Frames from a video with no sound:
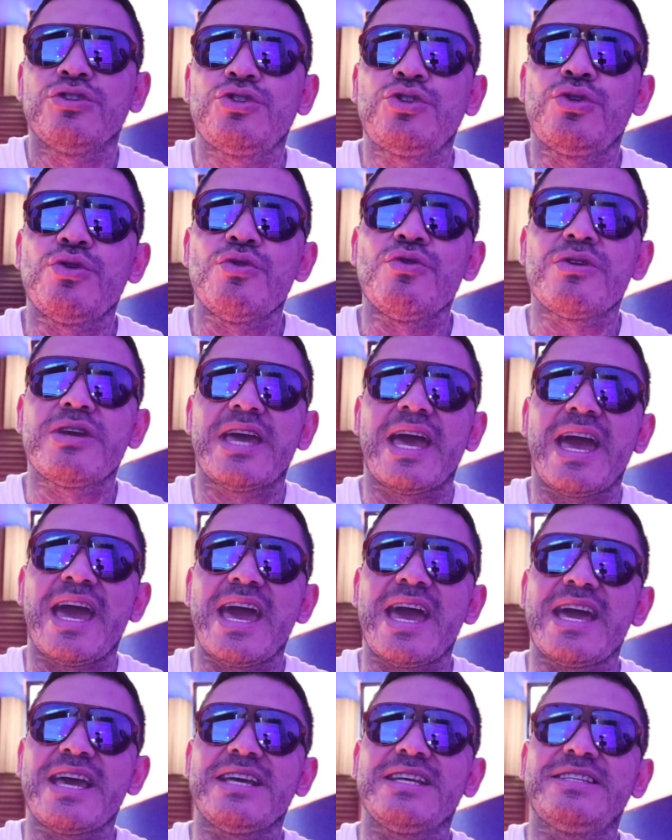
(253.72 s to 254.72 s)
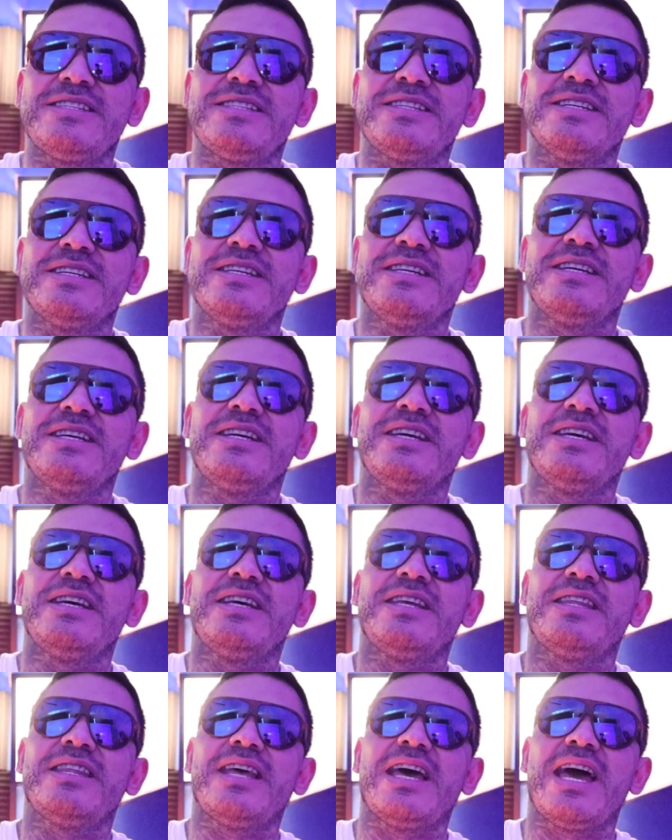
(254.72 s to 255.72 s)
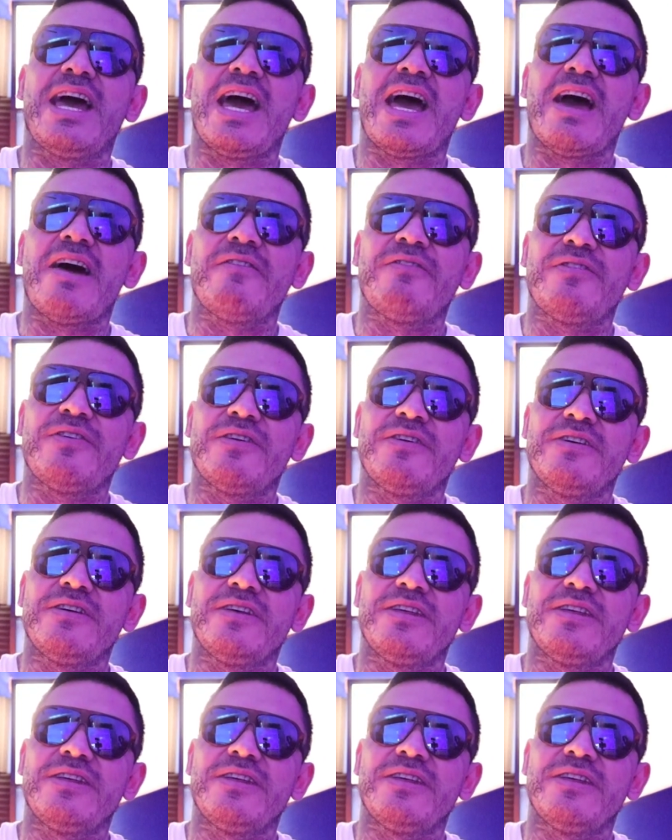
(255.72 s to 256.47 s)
two gangs that have